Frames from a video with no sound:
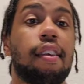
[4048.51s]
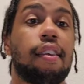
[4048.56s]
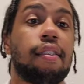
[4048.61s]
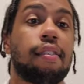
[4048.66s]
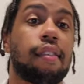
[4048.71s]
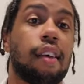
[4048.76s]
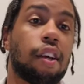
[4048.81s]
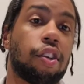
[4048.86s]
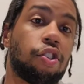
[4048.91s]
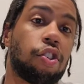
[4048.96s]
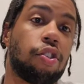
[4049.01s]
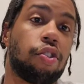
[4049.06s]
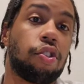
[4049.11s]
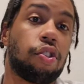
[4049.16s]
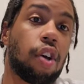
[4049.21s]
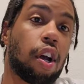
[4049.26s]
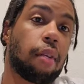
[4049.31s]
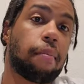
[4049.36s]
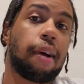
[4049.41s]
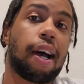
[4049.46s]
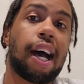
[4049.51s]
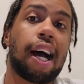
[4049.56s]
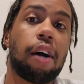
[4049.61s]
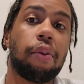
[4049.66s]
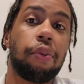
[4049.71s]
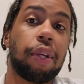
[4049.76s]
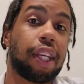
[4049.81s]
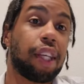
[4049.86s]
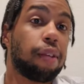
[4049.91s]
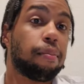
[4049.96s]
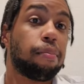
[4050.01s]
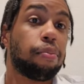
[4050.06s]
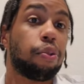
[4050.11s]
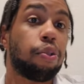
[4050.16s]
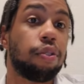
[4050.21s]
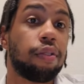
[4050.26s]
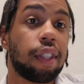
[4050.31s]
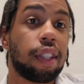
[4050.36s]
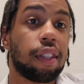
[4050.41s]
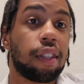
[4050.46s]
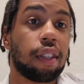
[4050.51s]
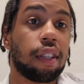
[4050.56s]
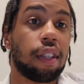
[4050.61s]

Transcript: section to talk about how we can improve it,